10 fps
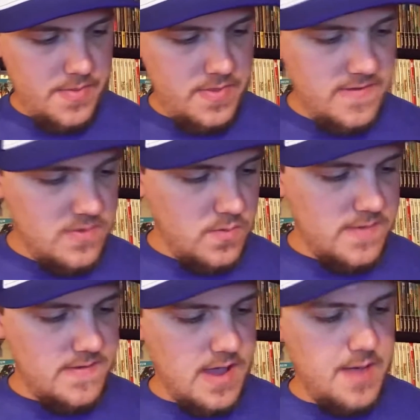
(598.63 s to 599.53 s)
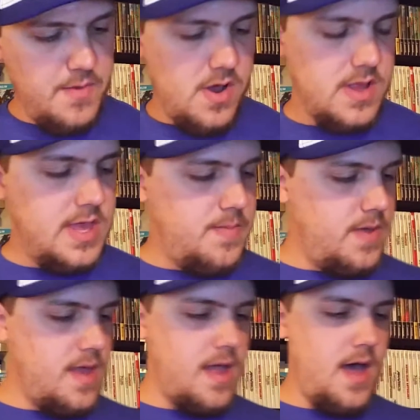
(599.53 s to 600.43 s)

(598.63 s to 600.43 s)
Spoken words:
These are the ones I am not keeping.